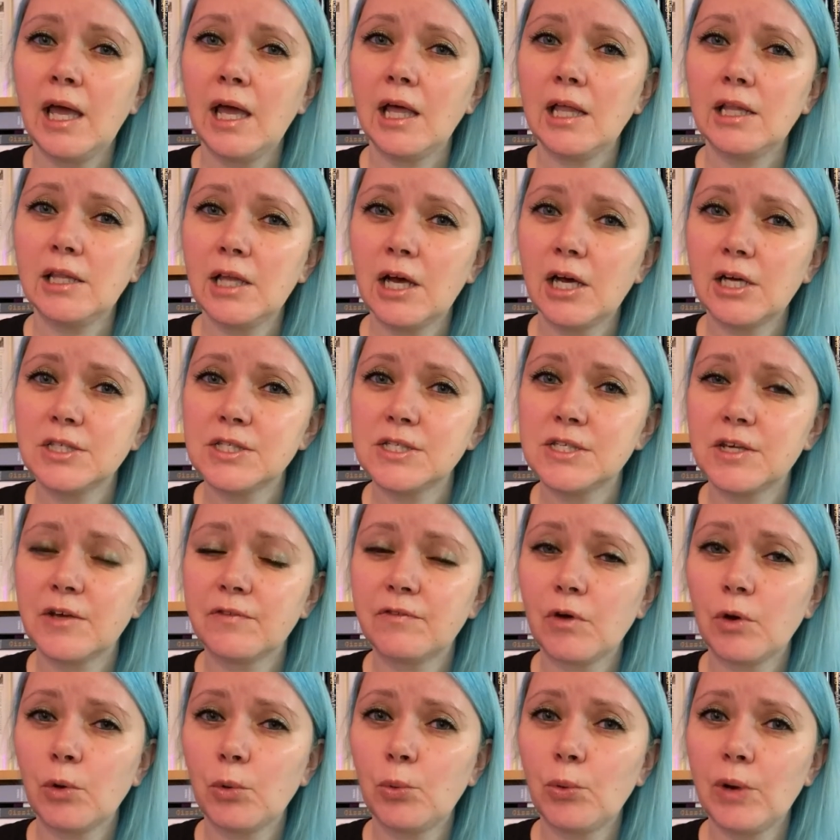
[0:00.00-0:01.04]
Lots of
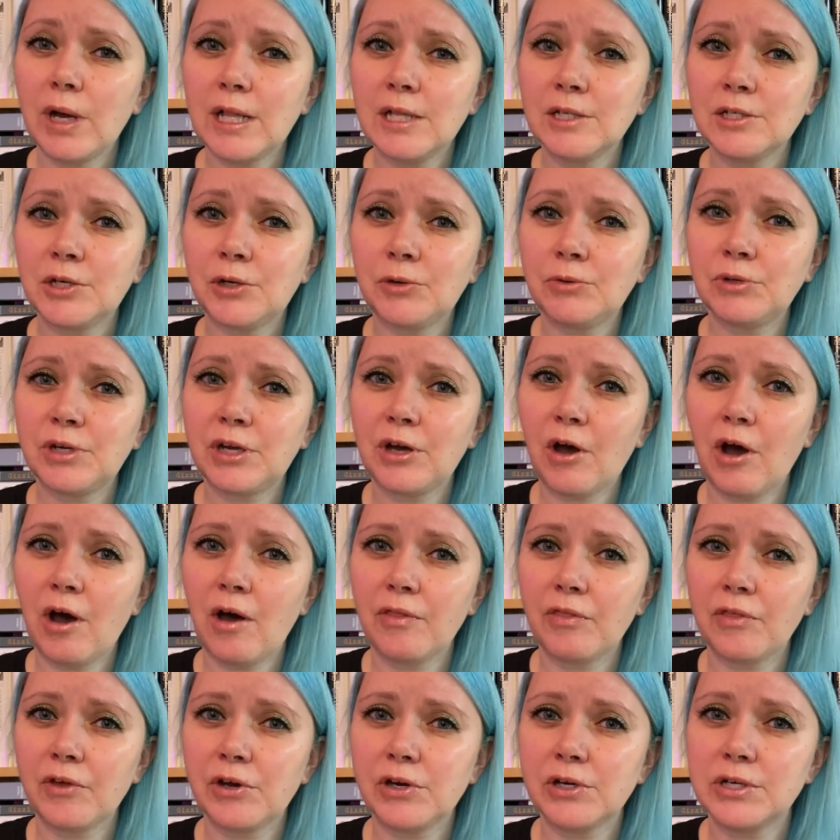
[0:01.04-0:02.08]
well-known
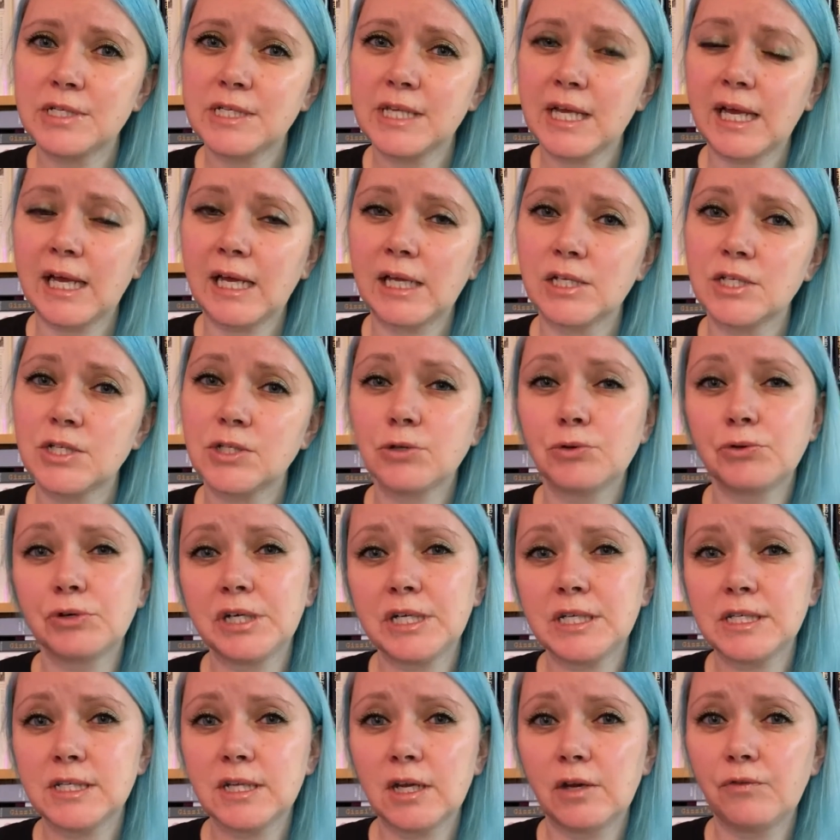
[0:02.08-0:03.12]
authors and
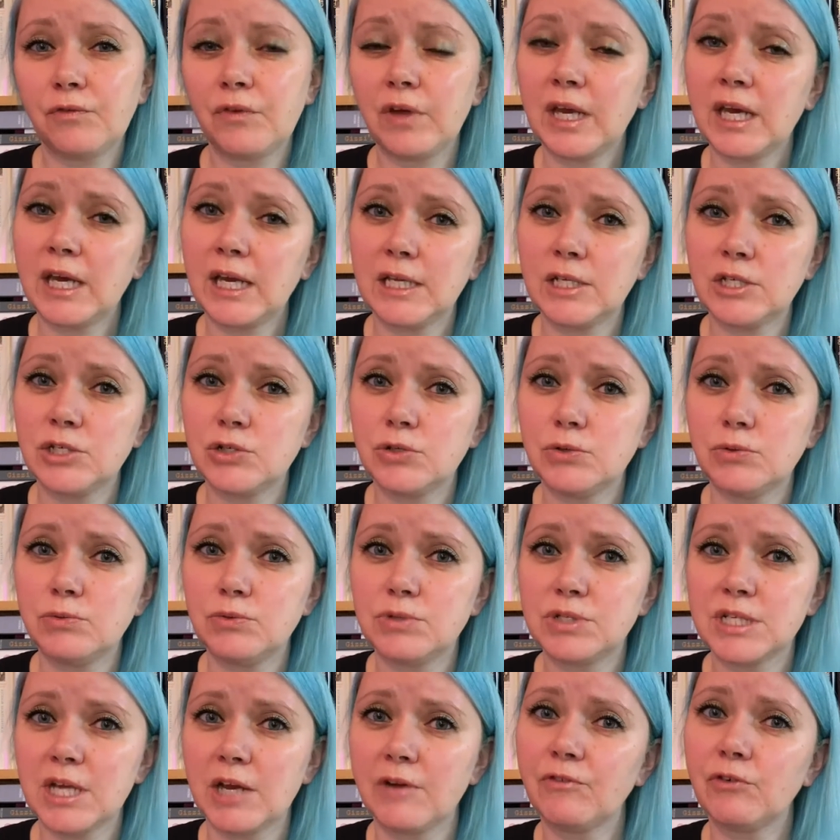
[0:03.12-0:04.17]
stories that fit into
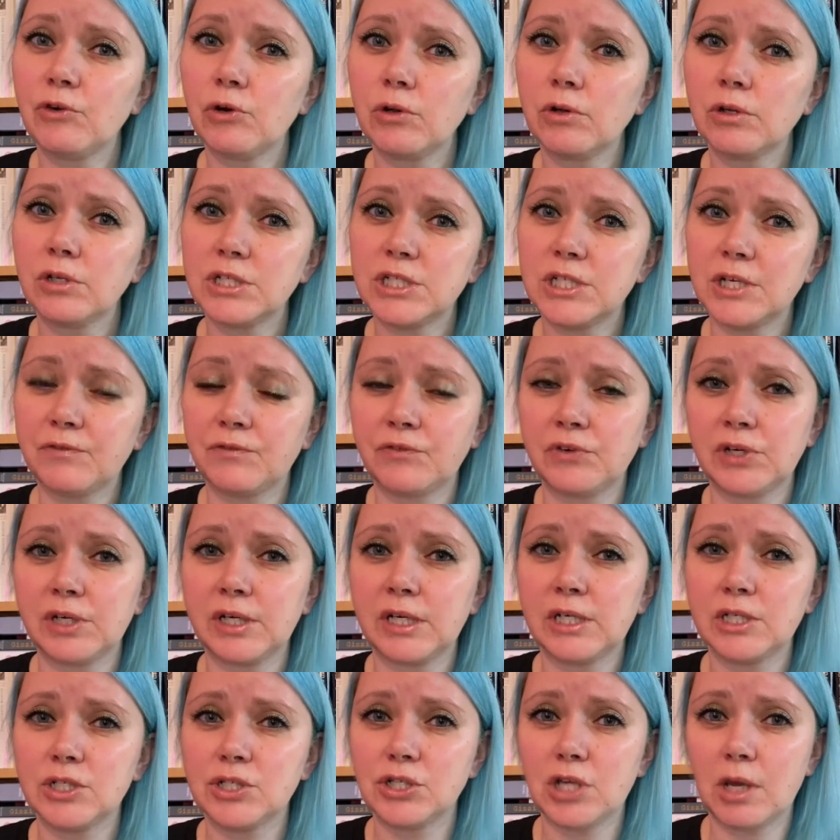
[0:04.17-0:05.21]
several different
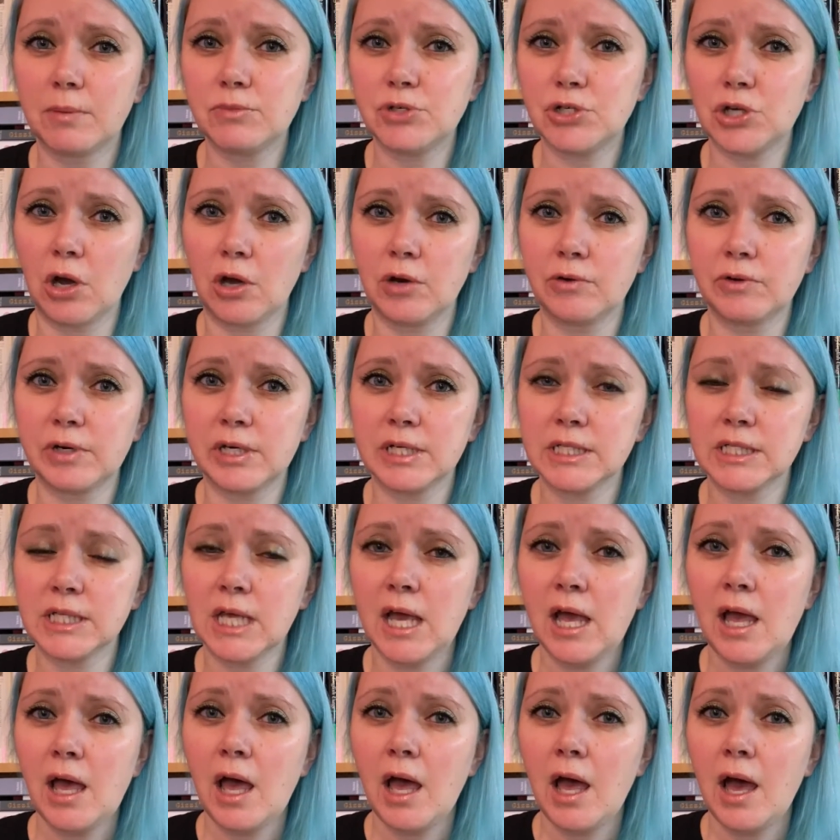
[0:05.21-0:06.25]
subgenres.
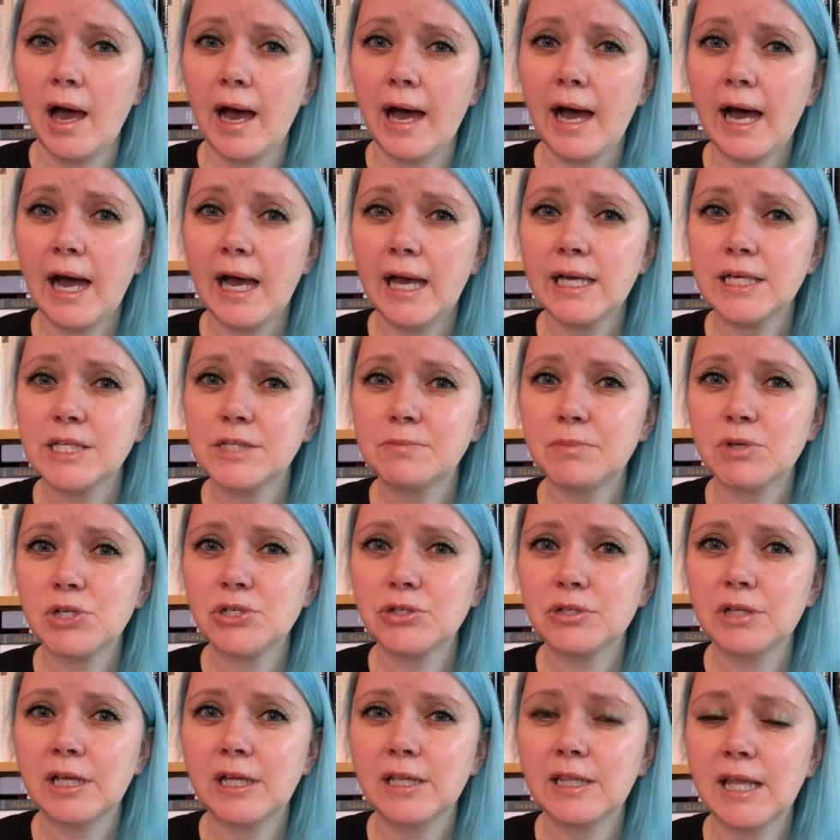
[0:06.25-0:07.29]
I
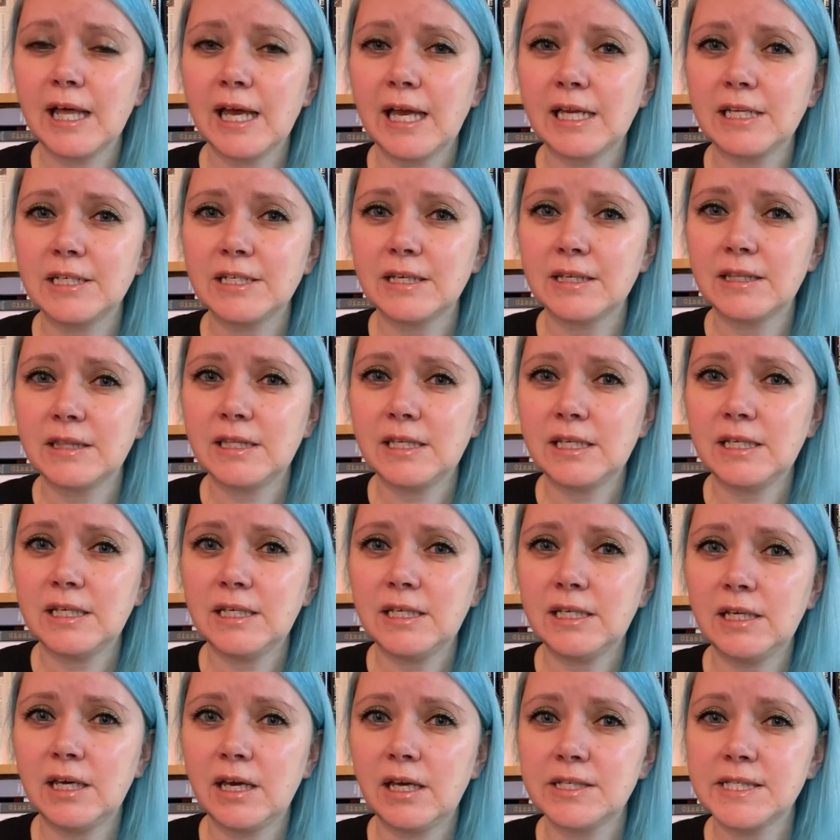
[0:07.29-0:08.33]
especially liked
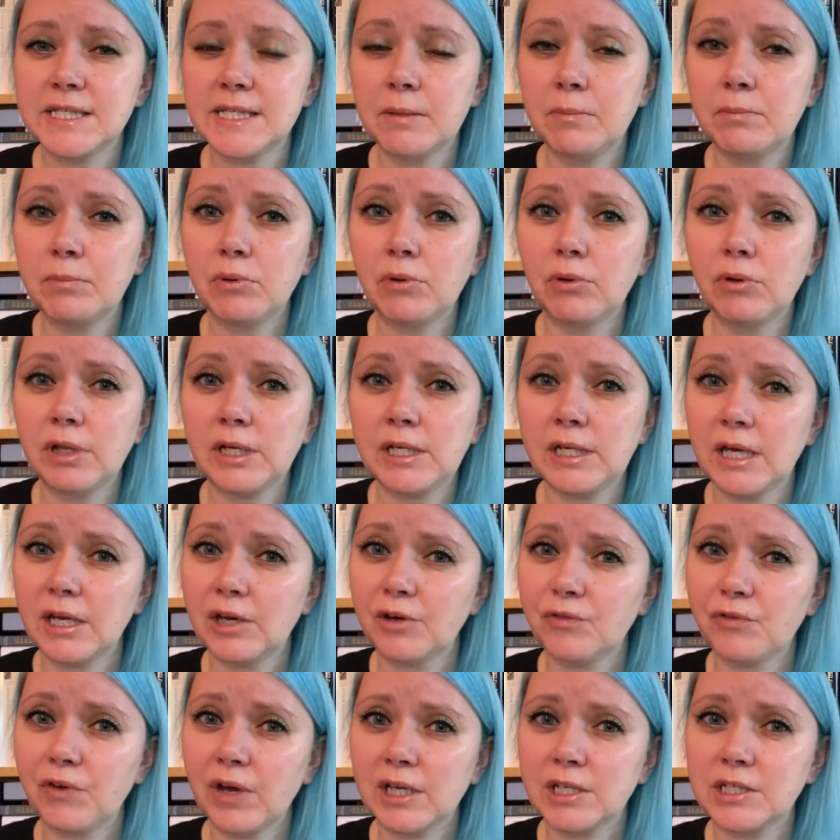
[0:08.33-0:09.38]
the simple yet
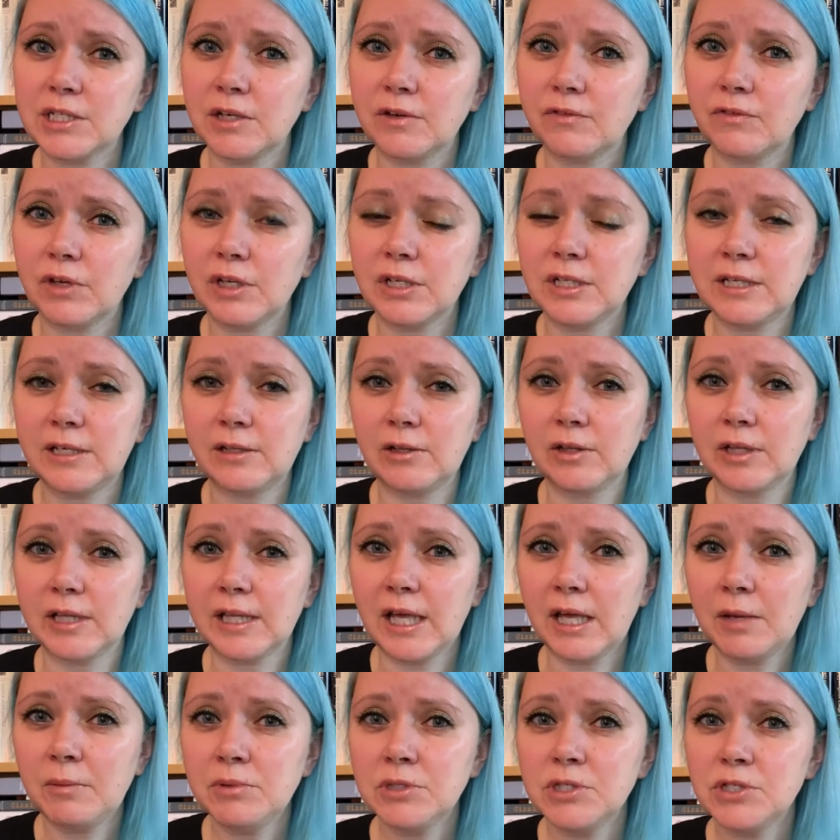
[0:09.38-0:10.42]
effective Neil
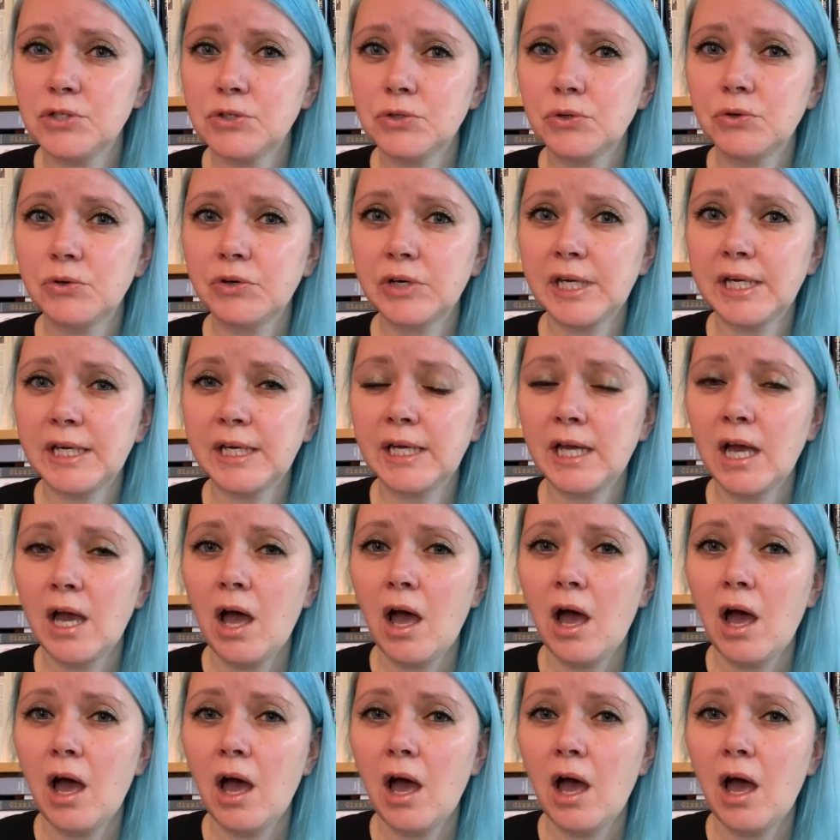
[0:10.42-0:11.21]
Gaiman story,